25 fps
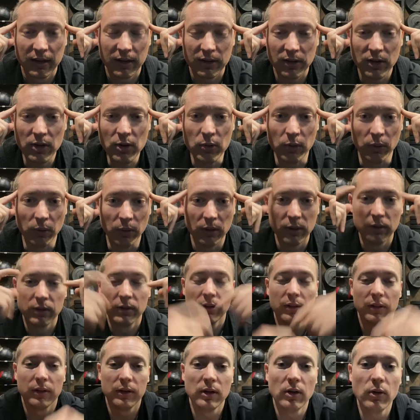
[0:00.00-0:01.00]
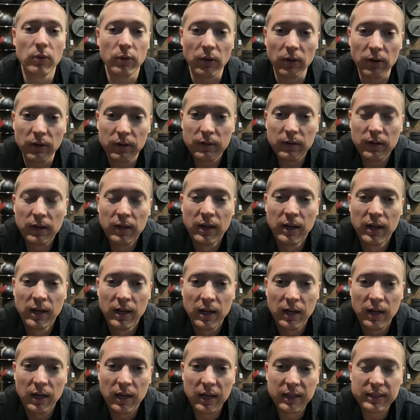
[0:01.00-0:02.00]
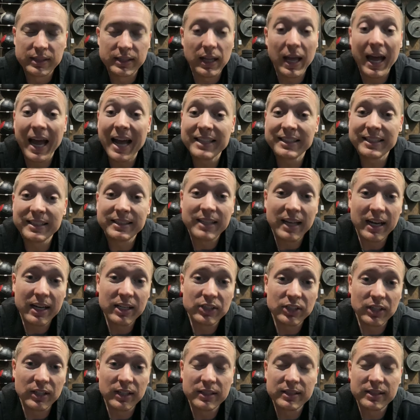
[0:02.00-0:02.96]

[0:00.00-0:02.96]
You, the owner. It's the hesitation,